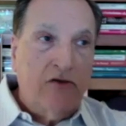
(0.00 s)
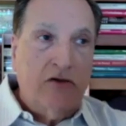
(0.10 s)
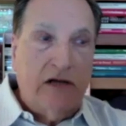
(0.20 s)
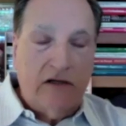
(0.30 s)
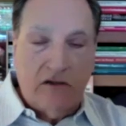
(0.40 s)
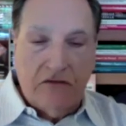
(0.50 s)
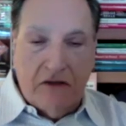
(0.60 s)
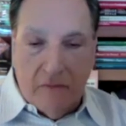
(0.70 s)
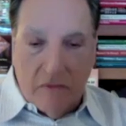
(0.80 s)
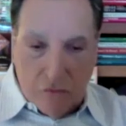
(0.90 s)
to
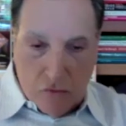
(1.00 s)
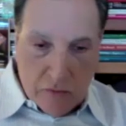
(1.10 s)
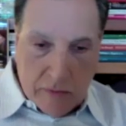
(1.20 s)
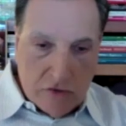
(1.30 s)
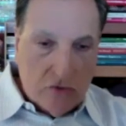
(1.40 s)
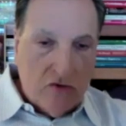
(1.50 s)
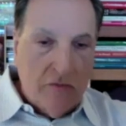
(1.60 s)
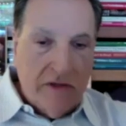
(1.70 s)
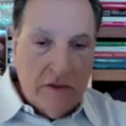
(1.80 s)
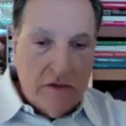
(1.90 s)
testify before special
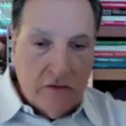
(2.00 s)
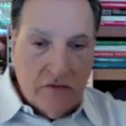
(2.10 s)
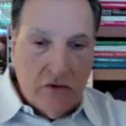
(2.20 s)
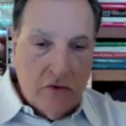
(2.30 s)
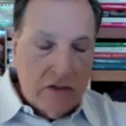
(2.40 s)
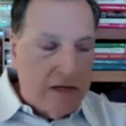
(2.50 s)
committees of the U.S.